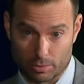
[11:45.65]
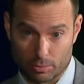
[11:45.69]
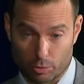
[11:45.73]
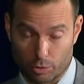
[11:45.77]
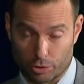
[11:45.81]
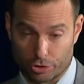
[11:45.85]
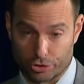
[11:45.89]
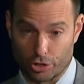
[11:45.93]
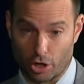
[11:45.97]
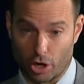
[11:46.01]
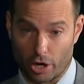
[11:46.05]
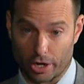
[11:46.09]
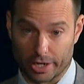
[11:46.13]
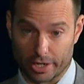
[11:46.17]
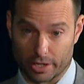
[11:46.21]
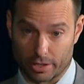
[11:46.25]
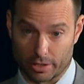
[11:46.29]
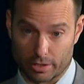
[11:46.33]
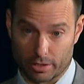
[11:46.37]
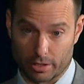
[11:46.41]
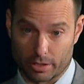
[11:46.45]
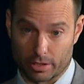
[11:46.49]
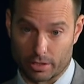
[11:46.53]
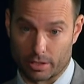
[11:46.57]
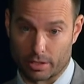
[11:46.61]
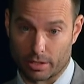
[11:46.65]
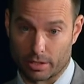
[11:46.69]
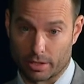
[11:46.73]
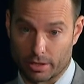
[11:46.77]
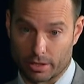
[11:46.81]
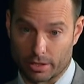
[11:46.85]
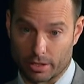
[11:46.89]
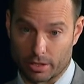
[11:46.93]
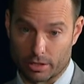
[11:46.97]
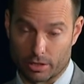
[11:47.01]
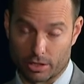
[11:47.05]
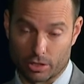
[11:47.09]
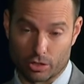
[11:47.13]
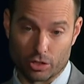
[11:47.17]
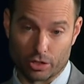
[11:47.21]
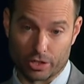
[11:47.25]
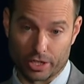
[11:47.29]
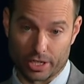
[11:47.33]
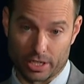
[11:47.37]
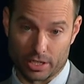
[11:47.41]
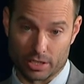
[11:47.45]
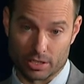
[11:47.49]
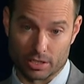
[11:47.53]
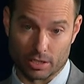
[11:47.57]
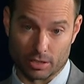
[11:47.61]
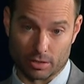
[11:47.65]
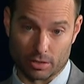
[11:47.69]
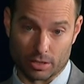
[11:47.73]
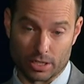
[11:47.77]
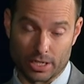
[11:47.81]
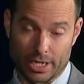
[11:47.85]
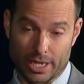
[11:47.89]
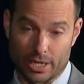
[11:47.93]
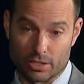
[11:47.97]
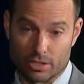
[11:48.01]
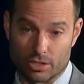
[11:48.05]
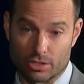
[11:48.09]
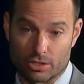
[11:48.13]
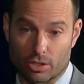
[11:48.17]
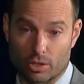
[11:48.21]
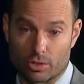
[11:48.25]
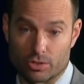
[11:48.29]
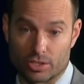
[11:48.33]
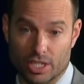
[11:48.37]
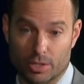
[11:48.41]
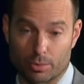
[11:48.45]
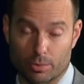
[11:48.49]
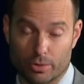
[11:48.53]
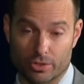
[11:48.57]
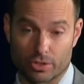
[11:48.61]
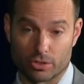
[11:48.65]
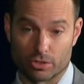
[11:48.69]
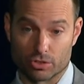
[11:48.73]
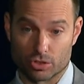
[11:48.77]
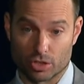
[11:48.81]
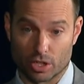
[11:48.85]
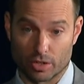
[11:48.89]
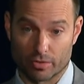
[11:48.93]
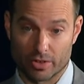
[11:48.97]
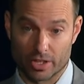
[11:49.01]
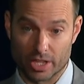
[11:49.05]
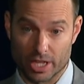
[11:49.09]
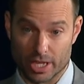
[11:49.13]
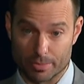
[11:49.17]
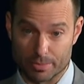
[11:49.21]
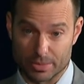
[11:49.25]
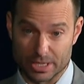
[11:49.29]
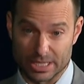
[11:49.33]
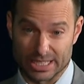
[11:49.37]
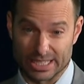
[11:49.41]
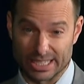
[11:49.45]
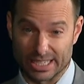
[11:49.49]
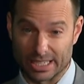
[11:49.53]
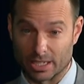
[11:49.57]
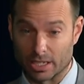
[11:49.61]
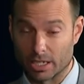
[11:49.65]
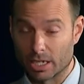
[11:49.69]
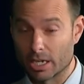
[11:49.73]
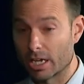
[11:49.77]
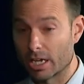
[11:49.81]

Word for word: We'll target the, the, the, cookies that the data is associated with and survey them and see